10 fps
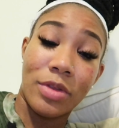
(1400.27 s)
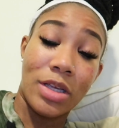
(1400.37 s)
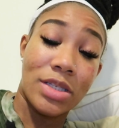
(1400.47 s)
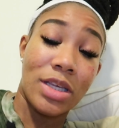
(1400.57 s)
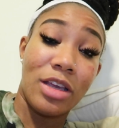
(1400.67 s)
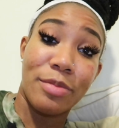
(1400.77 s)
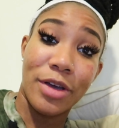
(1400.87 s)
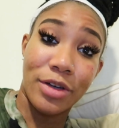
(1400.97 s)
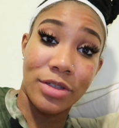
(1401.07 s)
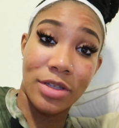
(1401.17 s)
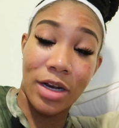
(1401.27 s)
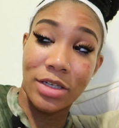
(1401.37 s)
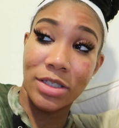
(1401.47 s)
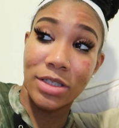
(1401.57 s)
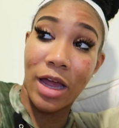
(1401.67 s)
these emails that I
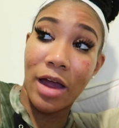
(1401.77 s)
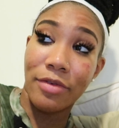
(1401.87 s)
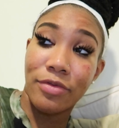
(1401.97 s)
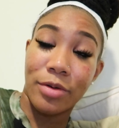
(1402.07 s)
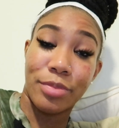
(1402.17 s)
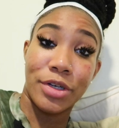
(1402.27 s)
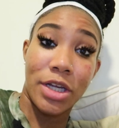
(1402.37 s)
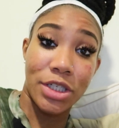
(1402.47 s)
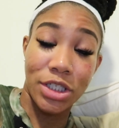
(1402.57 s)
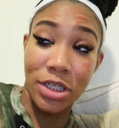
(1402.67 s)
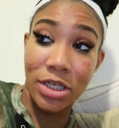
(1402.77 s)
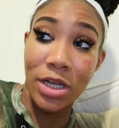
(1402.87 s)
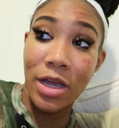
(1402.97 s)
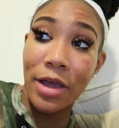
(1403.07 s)
just got from production,